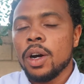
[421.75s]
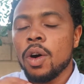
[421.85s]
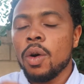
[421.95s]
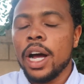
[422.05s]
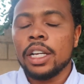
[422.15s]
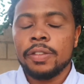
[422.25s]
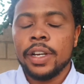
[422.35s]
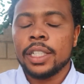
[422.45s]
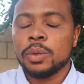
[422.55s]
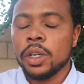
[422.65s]
Whole house
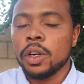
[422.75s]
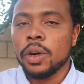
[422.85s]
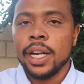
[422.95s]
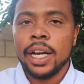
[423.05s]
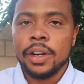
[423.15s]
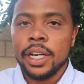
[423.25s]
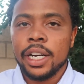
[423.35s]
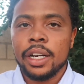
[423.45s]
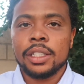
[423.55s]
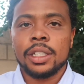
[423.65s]
fans work great out
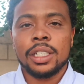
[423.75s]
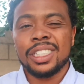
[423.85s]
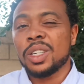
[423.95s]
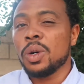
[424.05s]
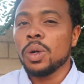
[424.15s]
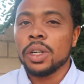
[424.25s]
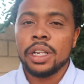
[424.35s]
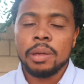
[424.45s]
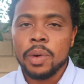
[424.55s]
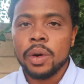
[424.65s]
here because it's cooler
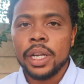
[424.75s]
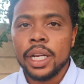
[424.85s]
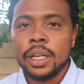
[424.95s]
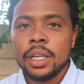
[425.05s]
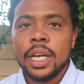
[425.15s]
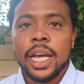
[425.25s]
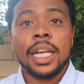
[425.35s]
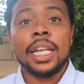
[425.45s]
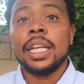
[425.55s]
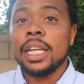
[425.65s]
in the morning
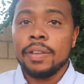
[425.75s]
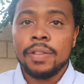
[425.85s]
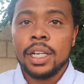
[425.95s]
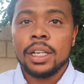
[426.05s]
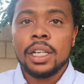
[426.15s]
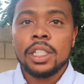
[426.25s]
and in the evening,